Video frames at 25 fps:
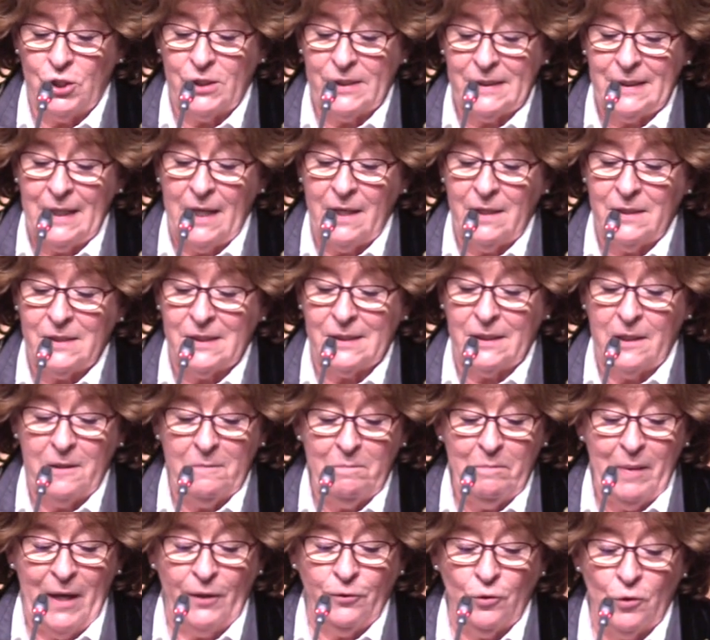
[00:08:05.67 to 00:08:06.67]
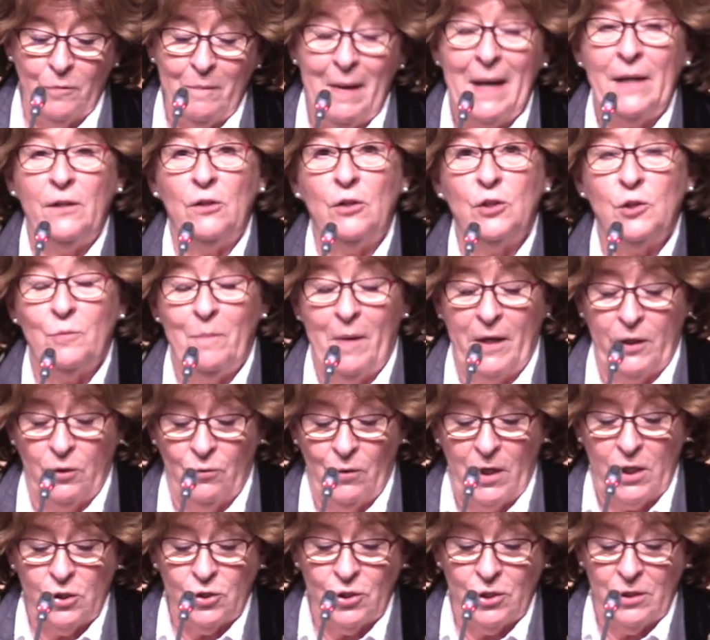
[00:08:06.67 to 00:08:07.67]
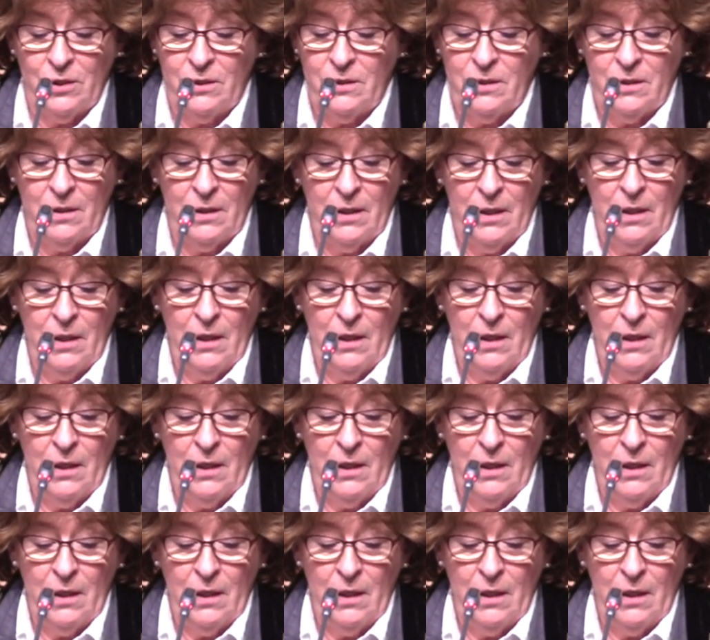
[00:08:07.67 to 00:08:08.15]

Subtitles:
states can better manage migration,